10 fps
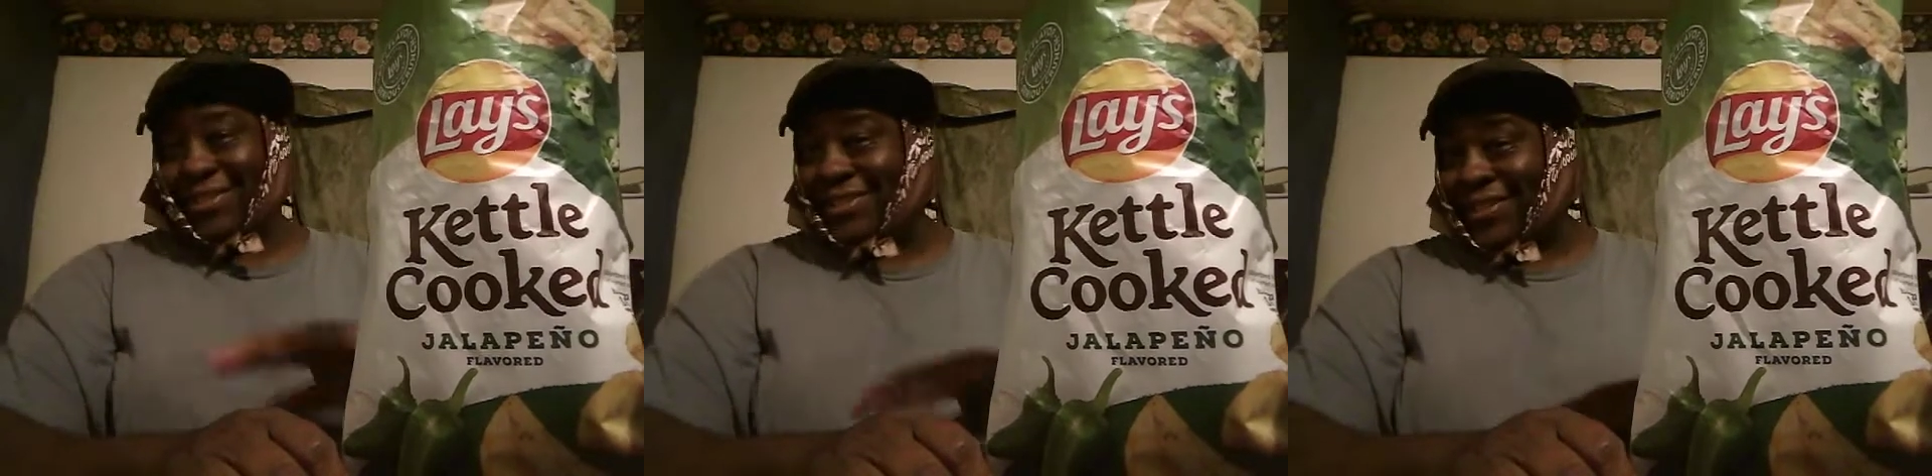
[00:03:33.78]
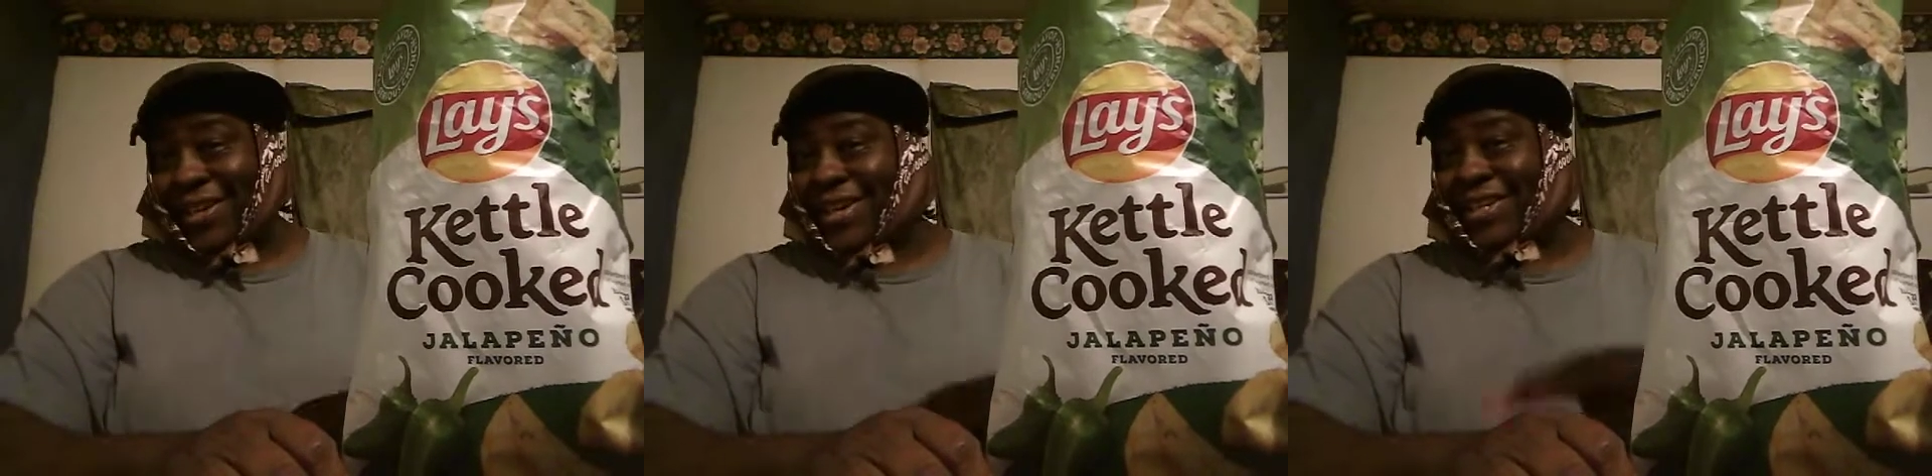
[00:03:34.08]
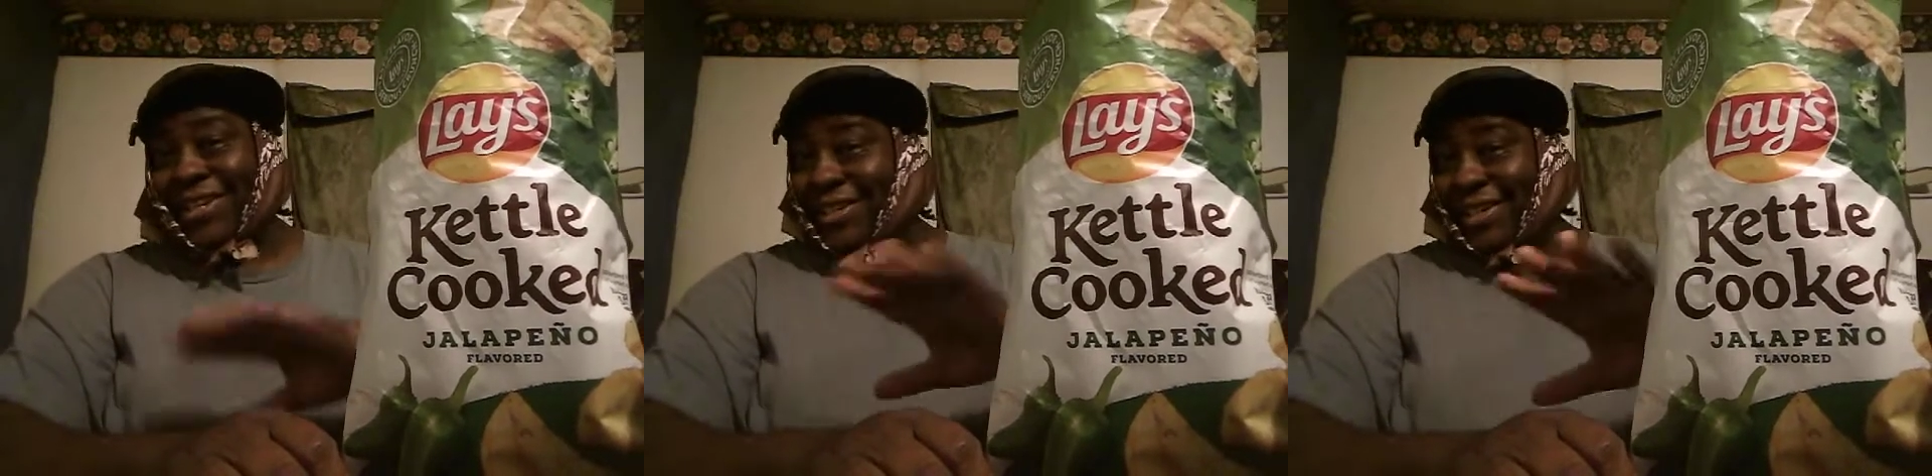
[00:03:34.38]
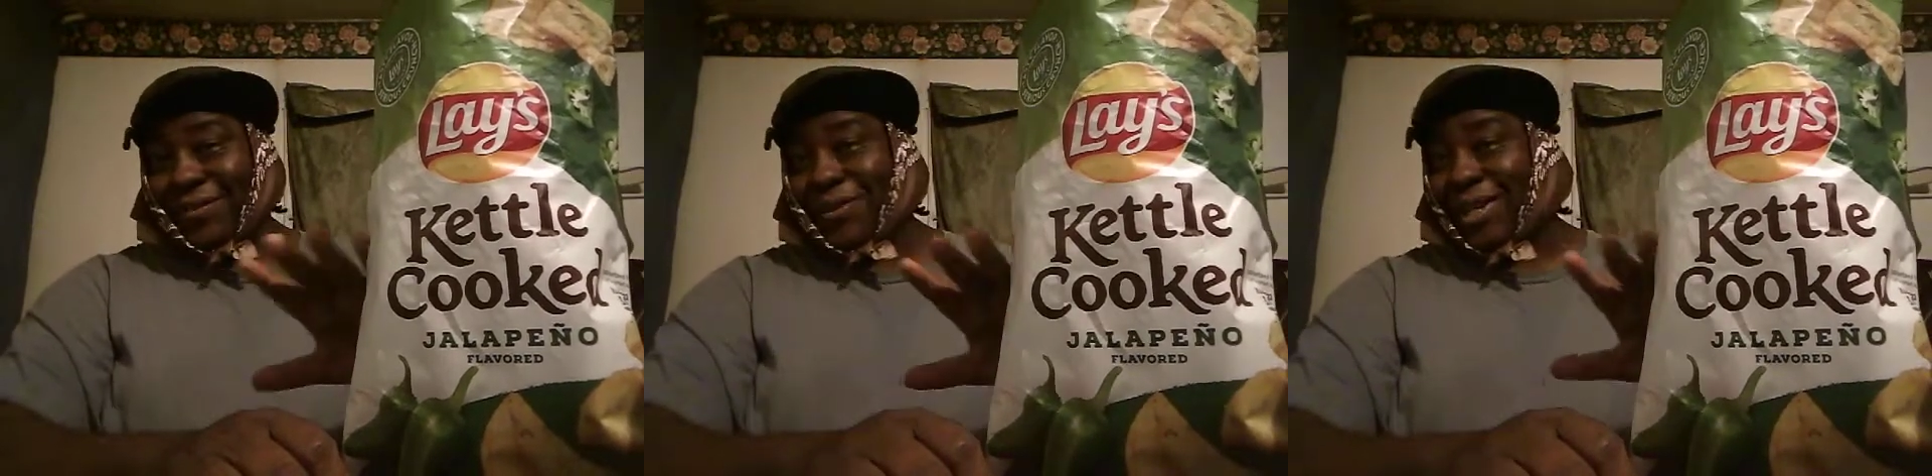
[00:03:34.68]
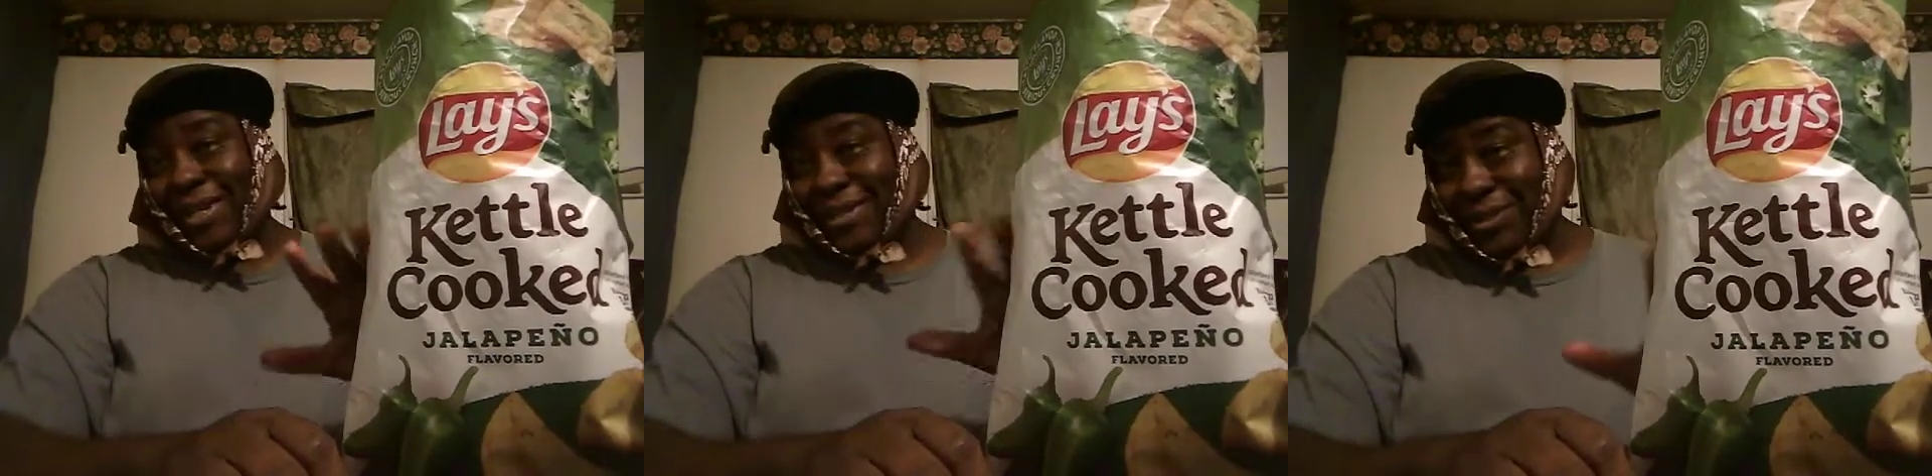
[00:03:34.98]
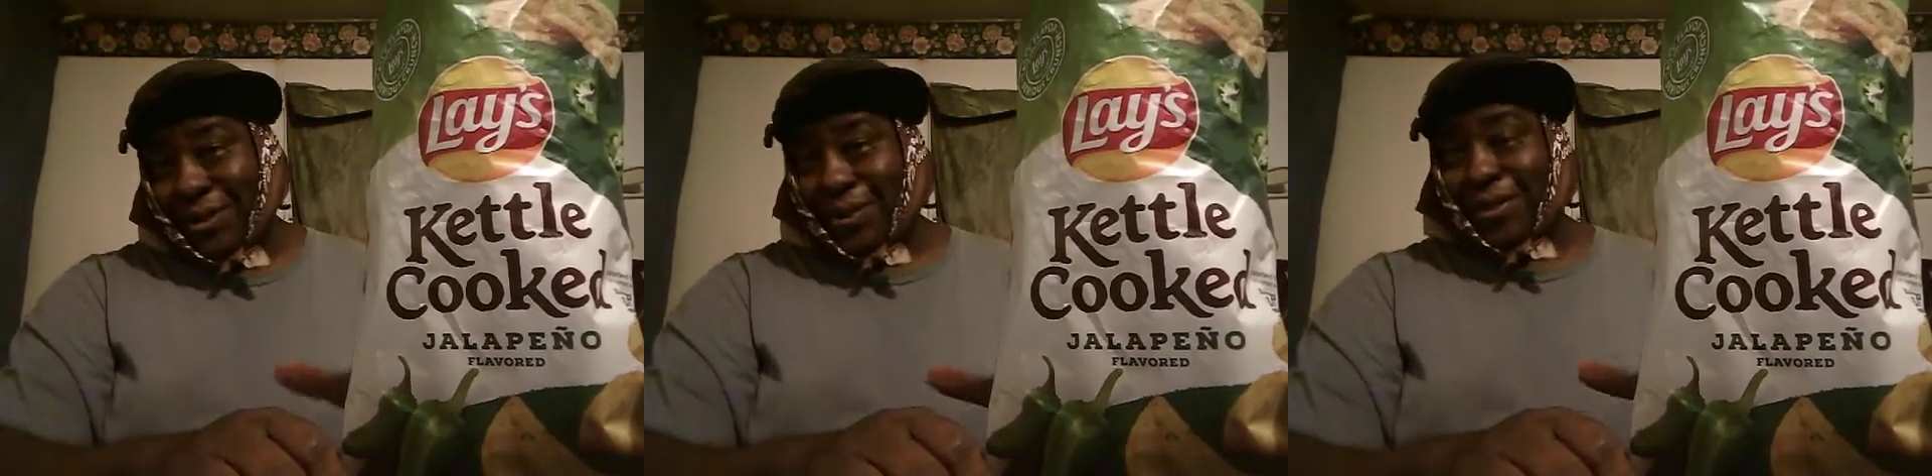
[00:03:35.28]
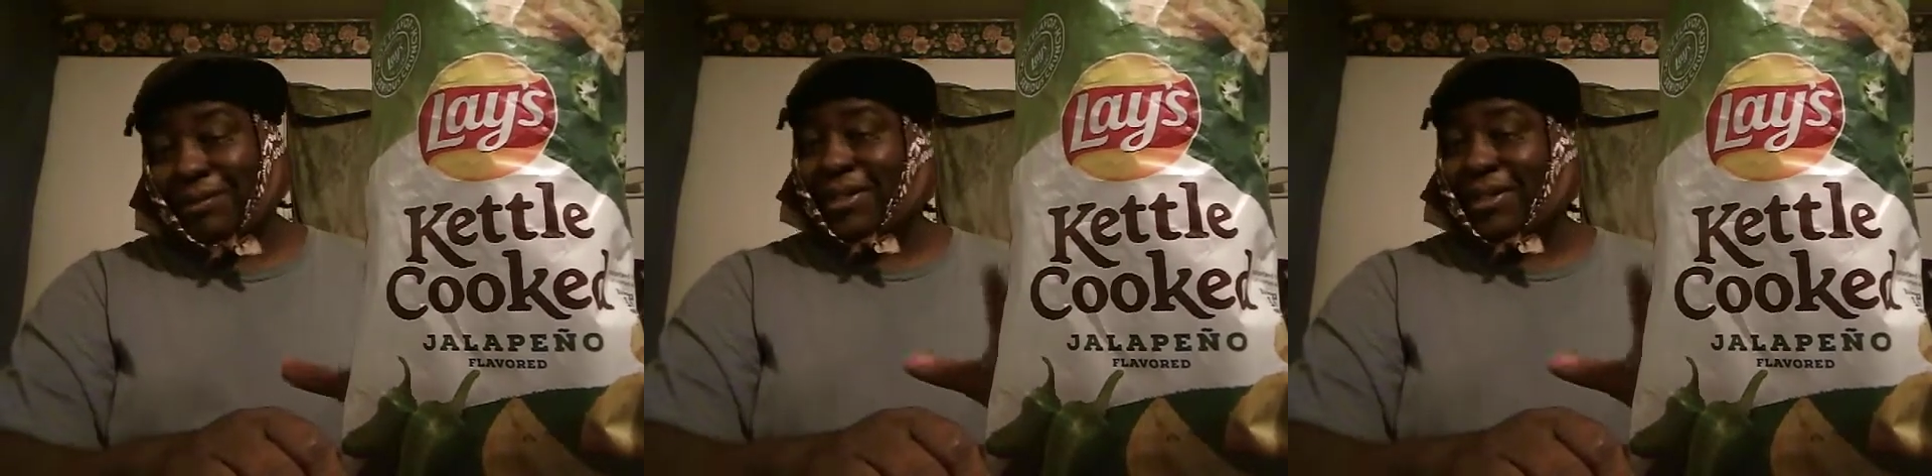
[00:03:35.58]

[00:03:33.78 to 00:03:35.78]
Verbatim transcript: you couldn't really enjoy them.